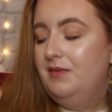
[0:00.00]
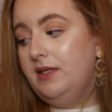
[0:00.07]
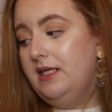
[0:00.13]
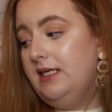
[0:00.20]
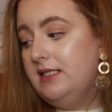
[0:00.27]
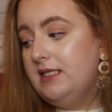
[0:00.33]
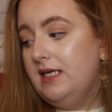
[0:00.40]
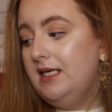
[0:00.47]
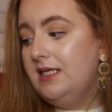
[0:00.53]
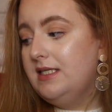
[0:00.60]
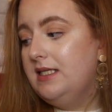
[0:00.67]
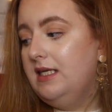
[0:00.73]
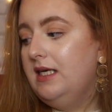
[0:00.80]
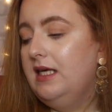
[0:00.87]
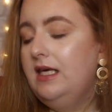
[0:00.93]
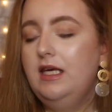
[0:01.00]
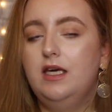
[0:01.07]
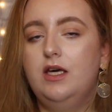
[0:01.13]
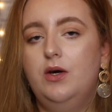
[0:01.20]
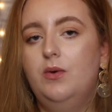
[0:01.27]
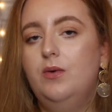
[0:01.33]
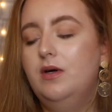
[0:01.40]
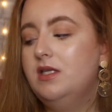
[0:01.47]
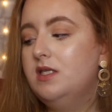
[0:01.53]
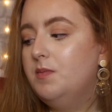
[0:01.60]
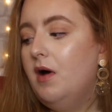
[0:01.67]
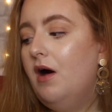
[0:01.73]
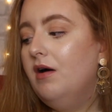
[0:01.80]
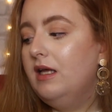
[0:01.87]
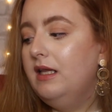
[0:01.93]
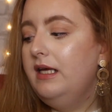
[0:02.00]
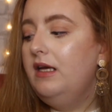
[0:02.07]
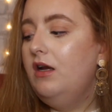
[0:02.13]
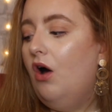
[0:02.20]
But this is the Kiko Sparkling